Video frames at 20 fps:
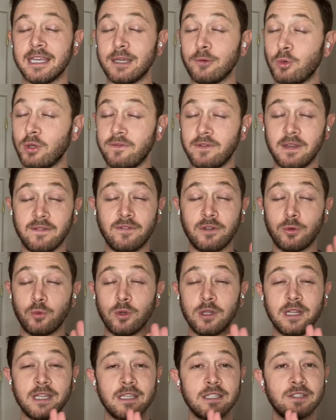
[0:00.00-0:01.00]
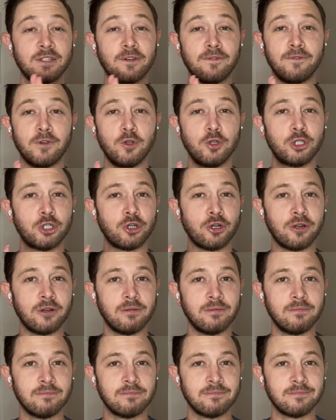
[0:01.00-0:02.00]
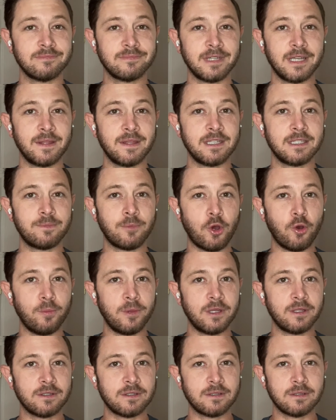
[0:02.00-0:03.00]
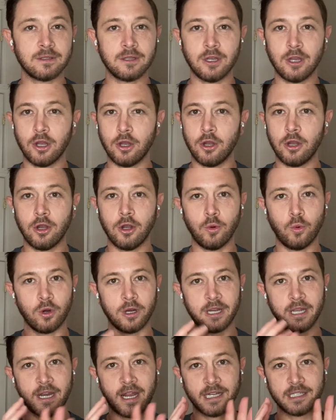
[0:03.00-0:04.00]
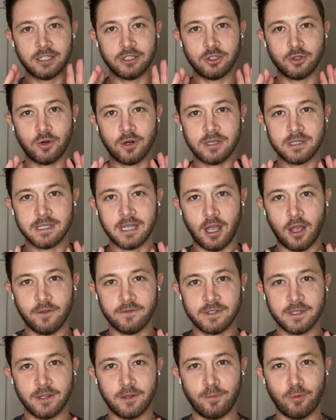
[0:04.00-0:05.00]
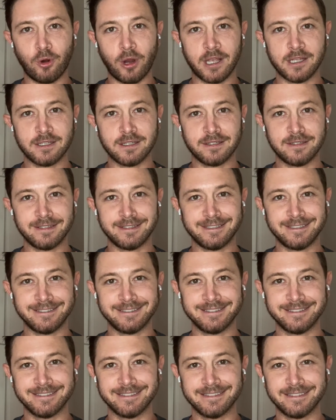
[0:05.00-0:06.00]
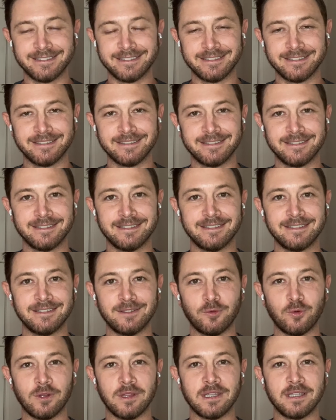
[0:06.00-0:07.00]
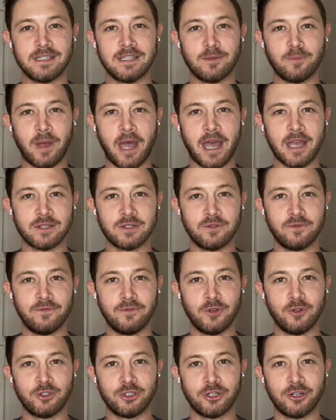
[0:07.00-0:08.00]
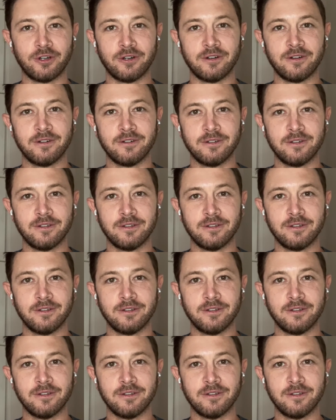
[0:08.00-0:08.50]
We've even released the future in these moments. We're connecting to ourselves in the present, releasing past and future.